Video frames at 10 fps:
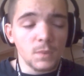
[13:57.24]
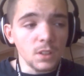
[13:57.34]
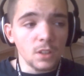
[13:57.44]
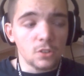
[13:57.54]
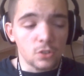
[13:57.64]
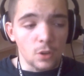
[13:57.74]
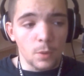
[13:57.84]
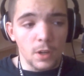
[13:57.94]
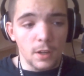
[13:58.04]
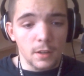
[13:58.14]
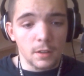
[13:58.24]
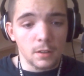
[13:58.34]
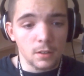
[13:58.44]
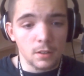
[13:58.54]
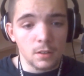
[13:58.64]
So
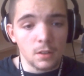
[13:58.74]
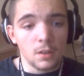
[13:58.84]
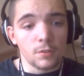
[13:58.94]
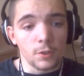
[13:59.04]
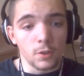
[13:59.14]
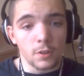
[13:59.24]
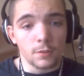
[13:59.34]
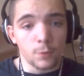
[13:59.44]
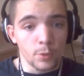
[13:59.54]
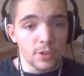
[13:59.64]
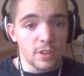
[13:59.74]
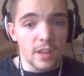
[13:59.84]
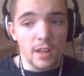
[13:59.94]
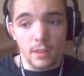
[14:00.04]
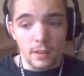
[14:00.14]
if you're looking forward to
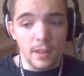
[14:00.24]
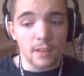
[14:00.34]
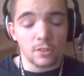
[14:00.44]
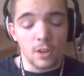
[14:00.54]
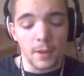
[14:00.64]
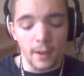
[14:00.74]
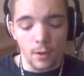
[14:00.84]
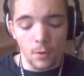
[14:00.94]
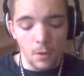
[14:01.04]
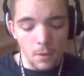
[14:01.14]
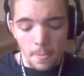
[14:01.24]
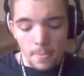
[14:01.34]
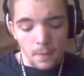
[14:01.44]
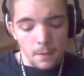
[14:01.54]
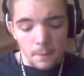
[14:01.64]
that, then that's coming out.
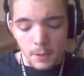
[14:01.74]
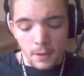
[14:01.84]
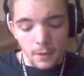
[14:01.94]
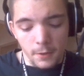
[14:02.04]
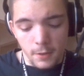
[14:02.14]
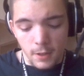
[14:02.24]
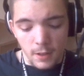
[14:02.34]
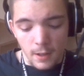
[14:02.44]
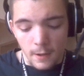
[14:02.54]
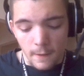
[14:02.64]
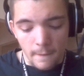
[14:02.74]
But other than that,